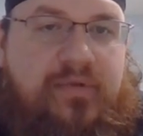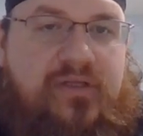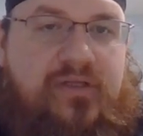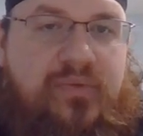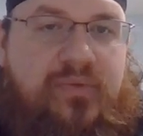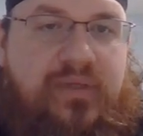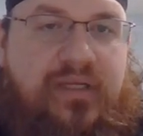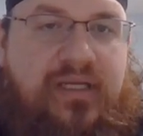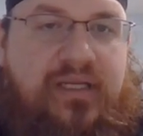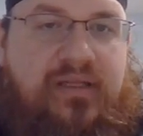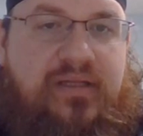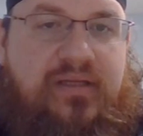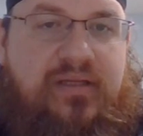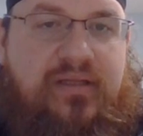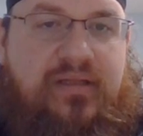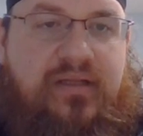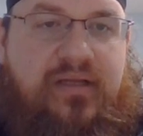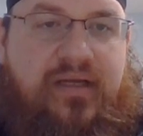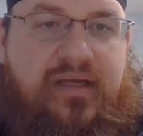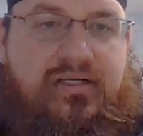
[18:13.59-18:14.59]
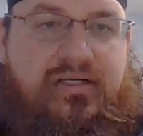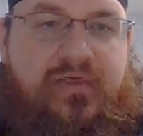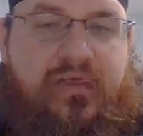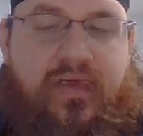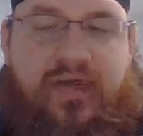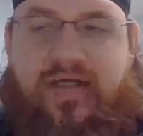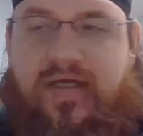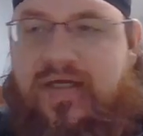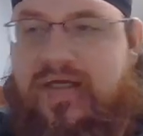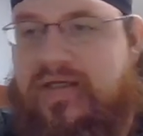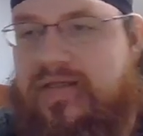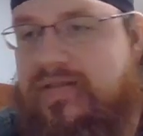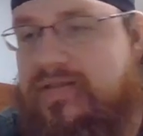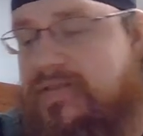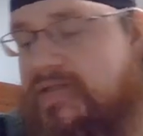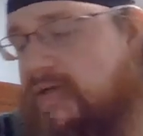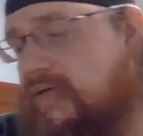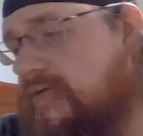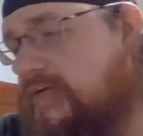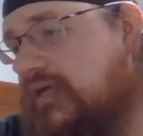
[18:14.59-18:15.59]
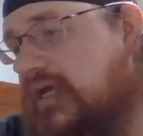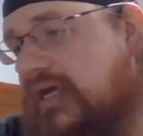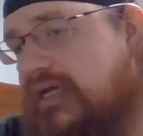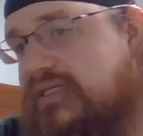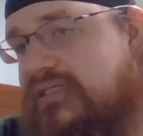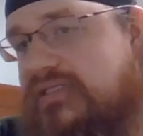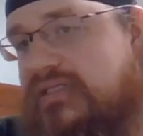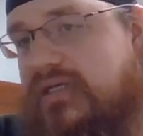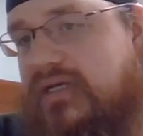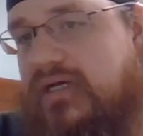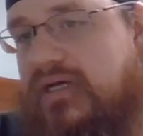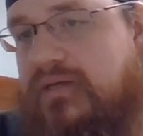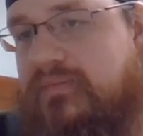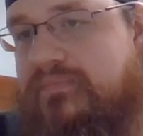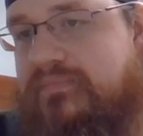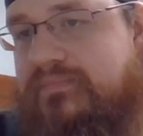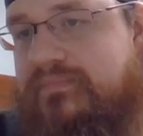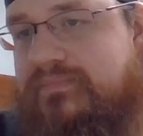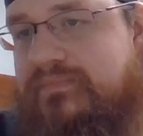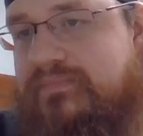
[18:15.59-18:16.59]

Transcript: to an end in the next week. So guys, um,